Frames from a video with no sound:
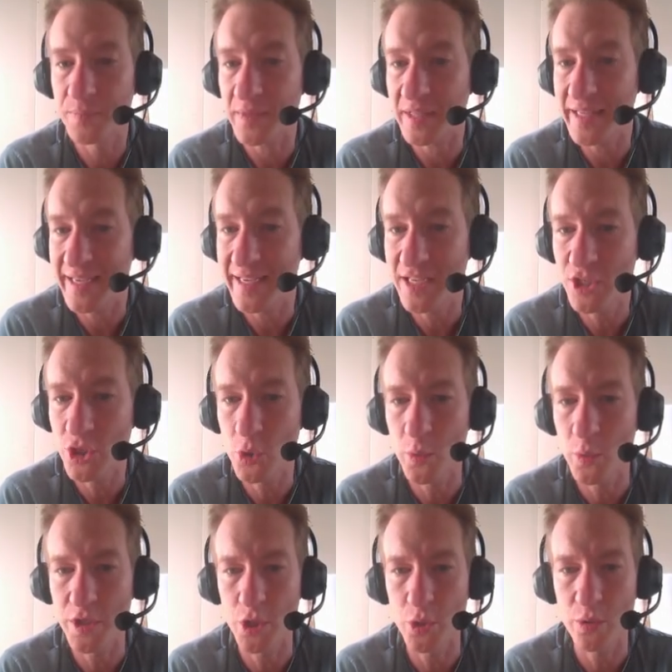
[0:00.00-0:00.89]

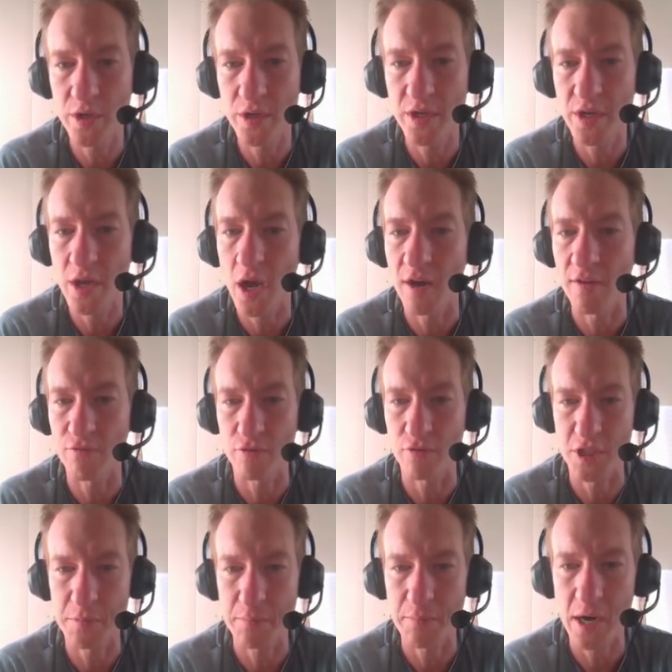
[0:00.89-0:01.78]
into a unit of
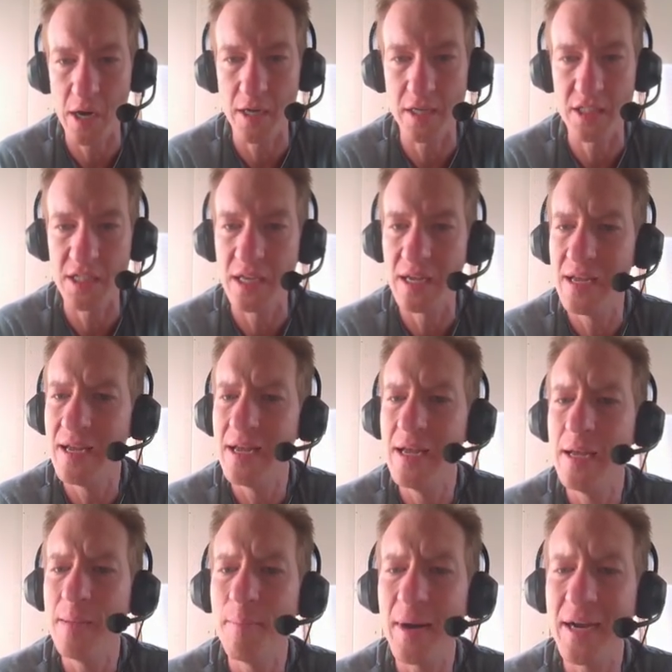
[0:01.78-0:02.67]
response
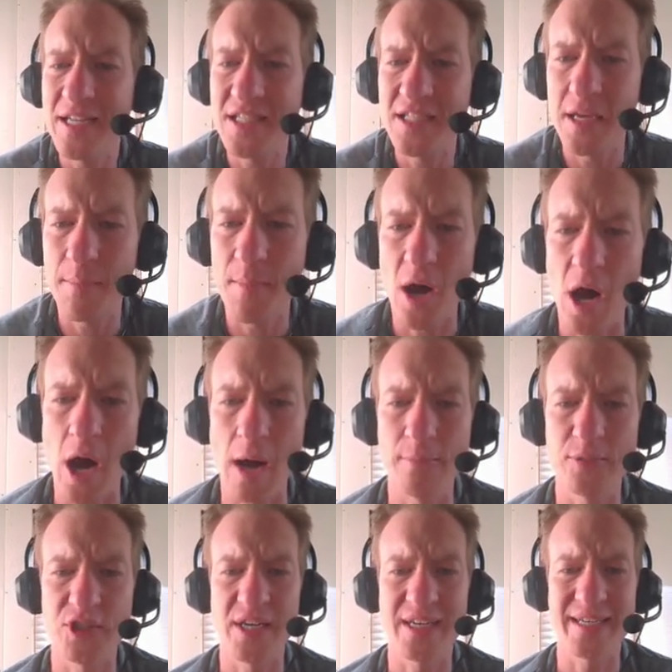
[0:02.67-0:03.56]
by some
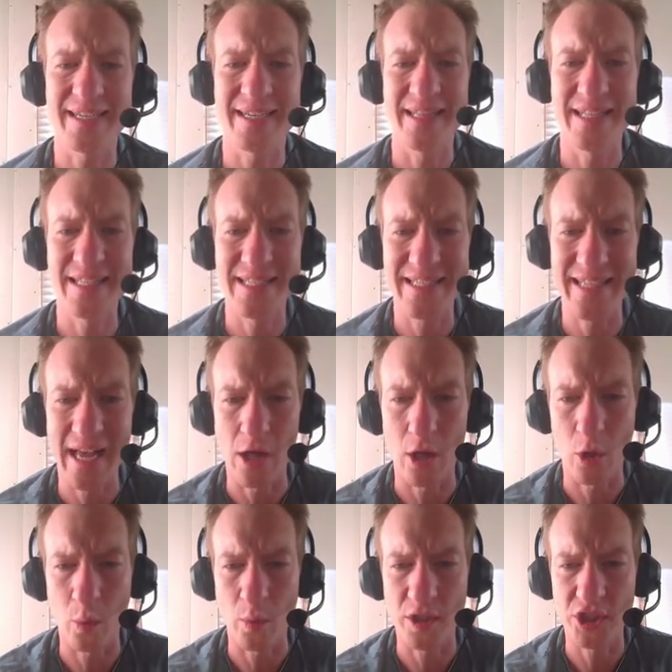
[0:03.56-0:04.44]
object in the
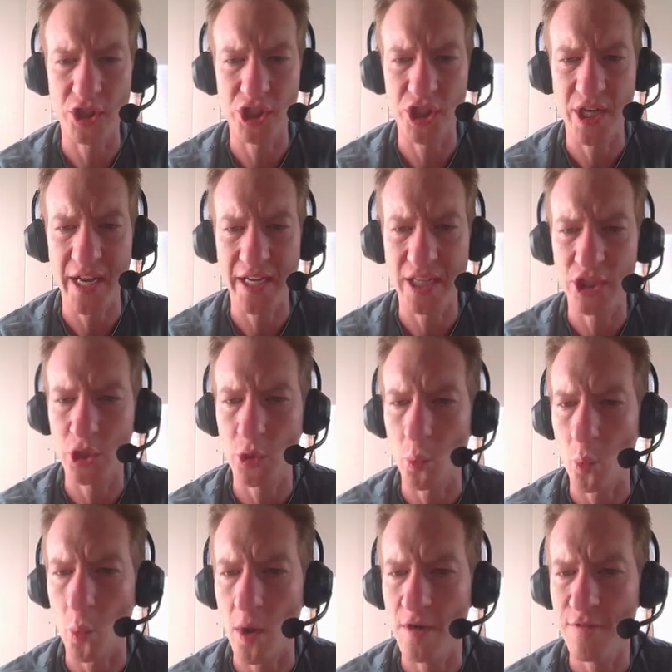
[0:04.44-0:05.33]
cell which changed
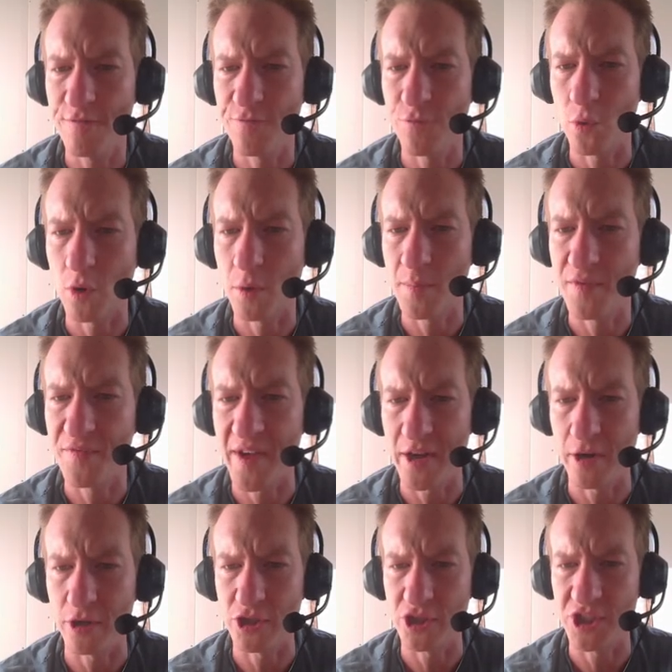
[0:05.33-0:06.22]
one form of
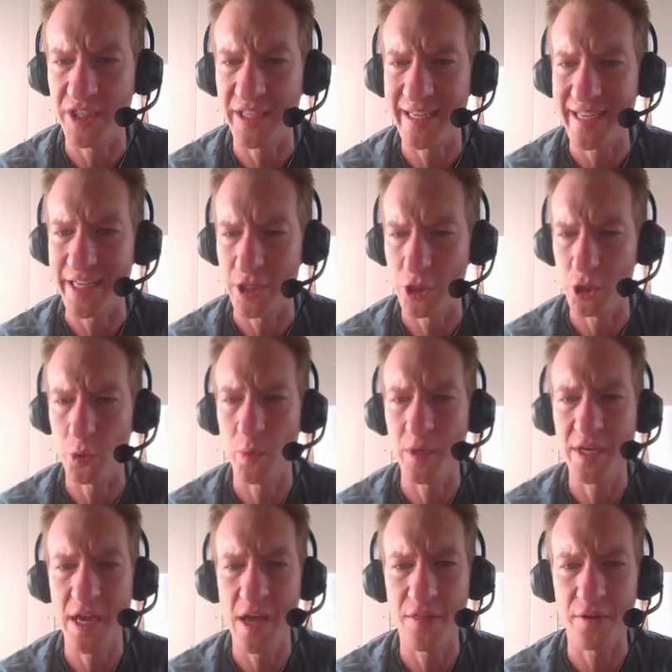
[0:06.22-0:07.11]
energy
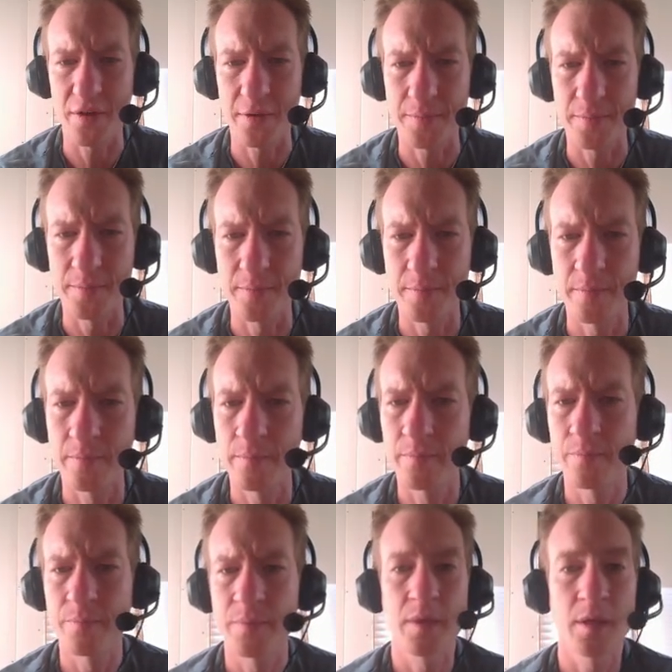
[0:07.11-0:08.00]
into another.
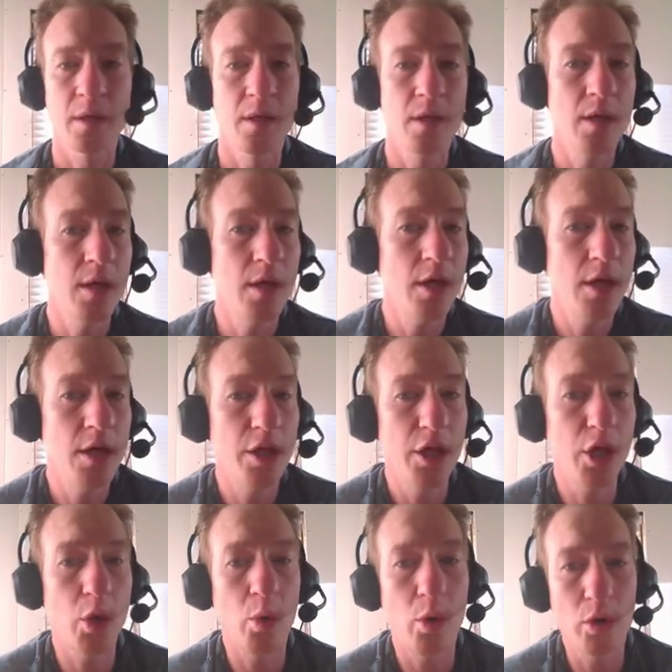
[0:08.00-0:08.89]

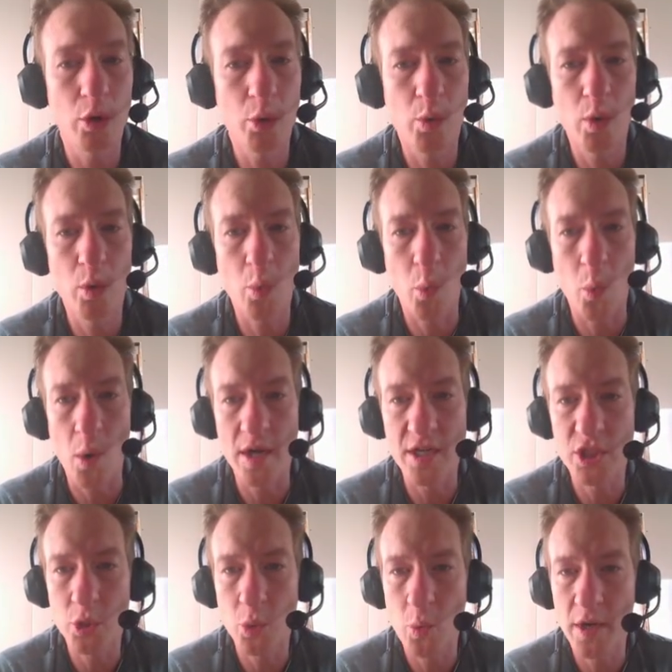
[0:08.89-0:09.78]
The quote-unquote
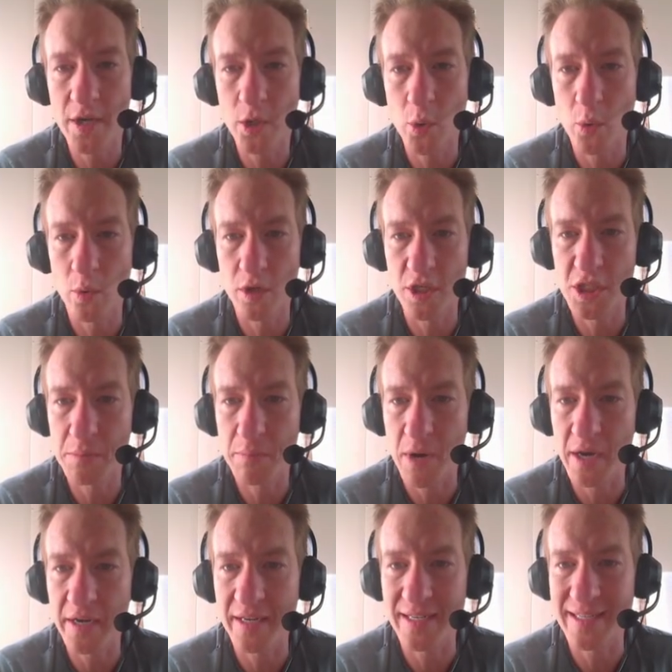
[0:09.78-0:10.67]
one-to-one
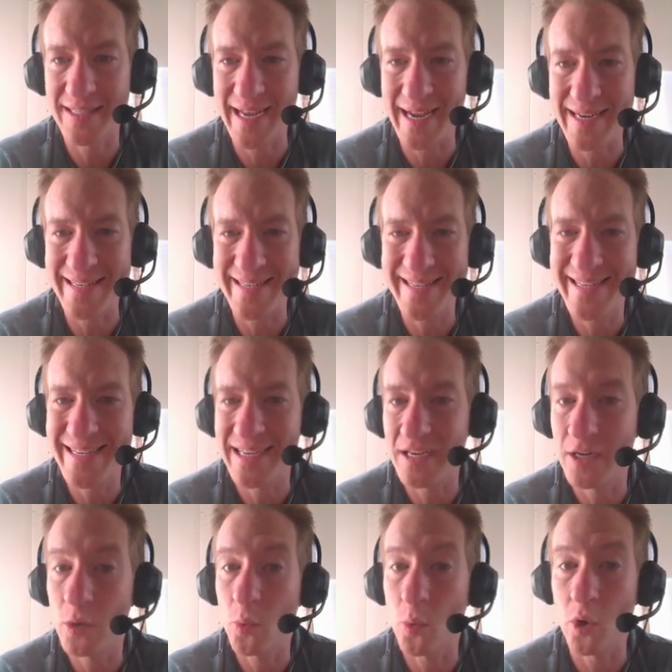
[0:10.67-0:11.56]
correspondence
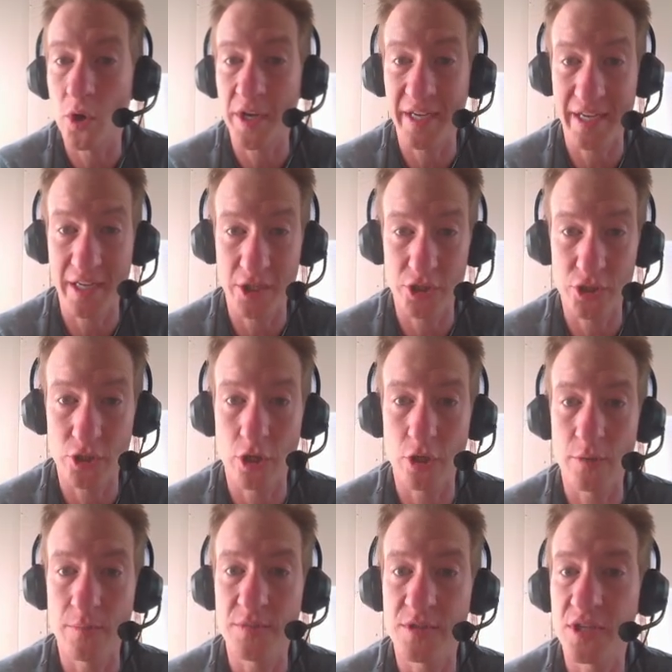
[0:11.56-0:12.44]
idea, working in
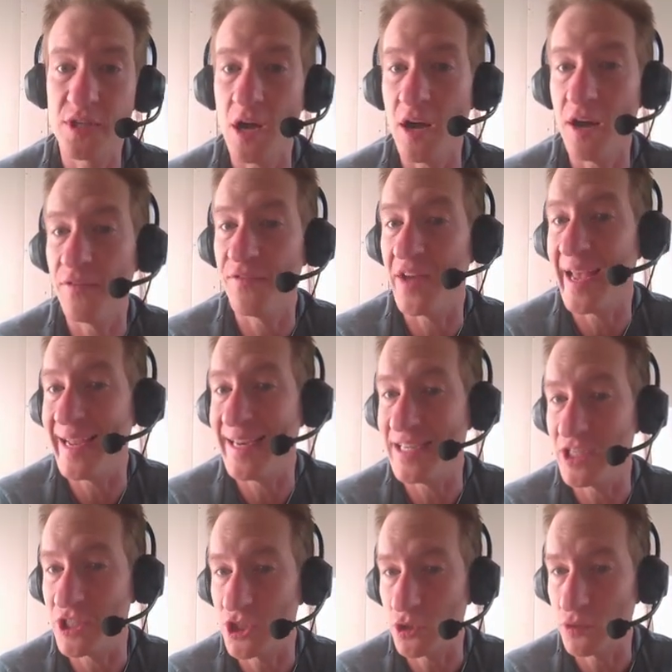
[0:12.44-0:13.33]
terms of a
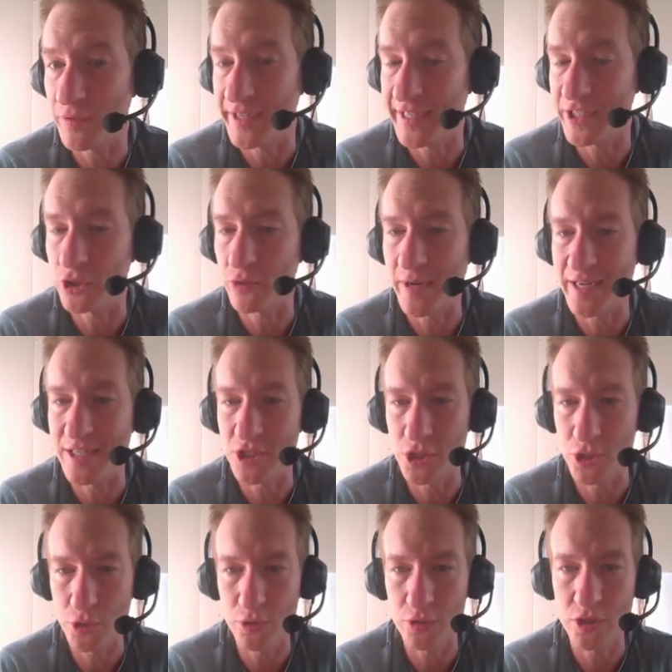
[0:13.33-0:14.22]
discrete
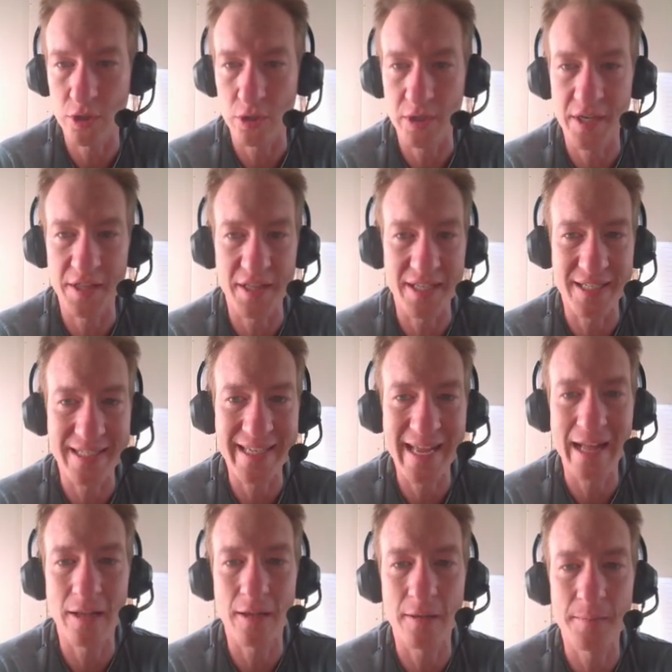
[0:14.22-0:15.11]
transducer in the
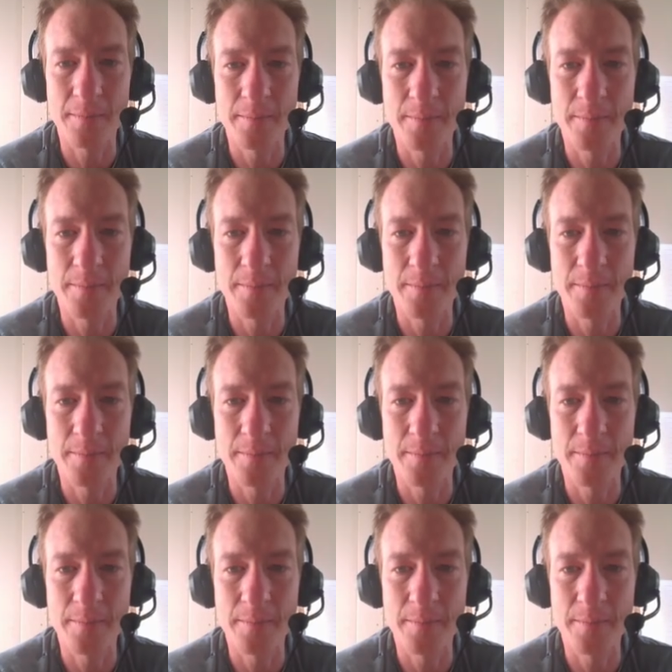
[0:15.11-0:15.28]
cell,